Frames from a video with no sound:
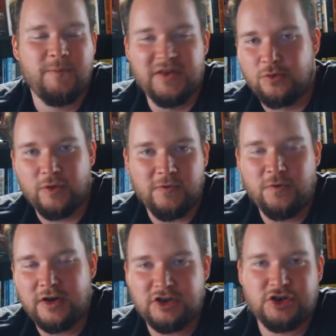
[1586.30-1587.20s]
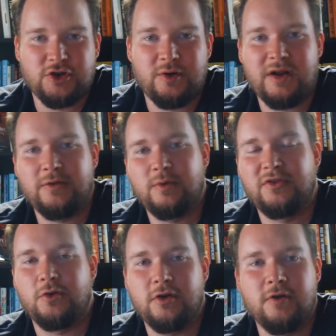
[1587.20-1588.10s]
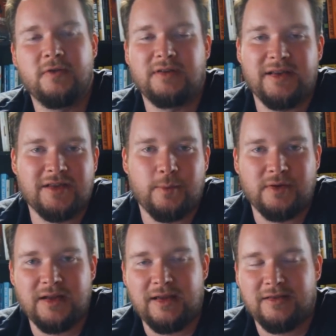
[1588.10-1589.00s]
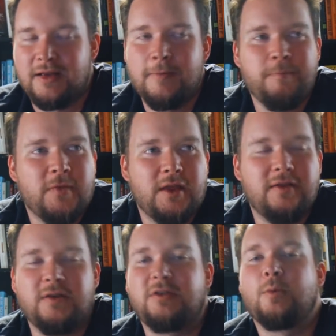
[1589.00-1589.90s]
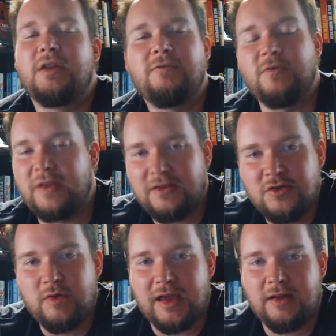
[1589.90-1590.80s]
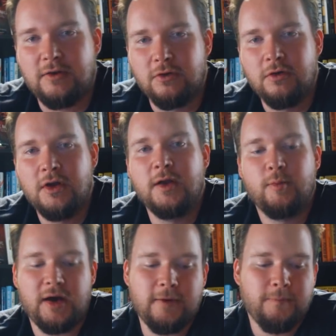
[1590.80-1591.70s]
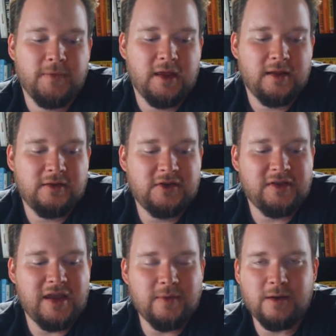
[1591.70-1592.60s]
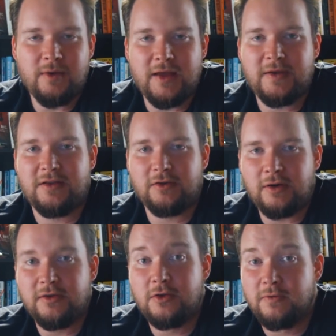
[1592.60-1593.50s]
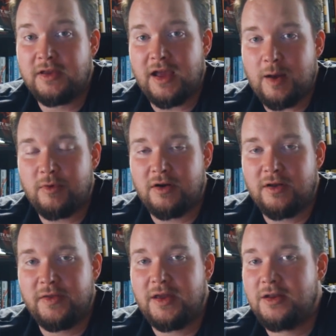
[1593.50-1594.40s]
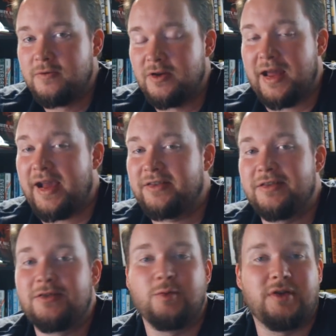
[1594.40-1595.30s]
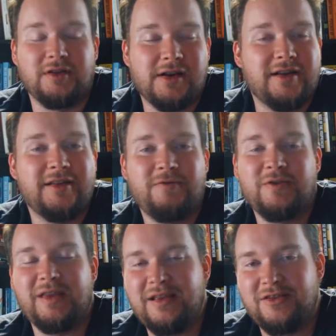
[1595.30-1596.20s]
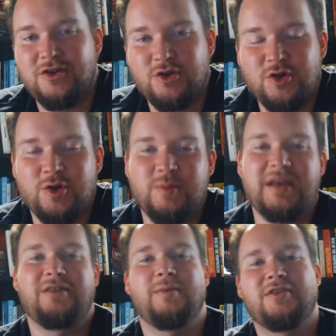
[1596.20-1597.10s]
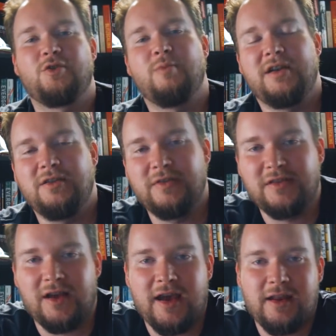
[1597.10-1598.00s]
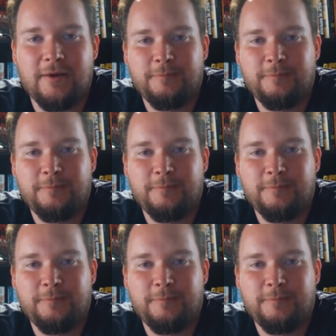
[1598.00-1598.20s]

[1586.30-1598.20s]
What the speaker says: This is all the footage I shot around the resort over the last couple of days. There's so many different things you can do, but just keep that in mind that as long as you have a camera, then you've got access to a lot of different things you could do to make some extra money on the side.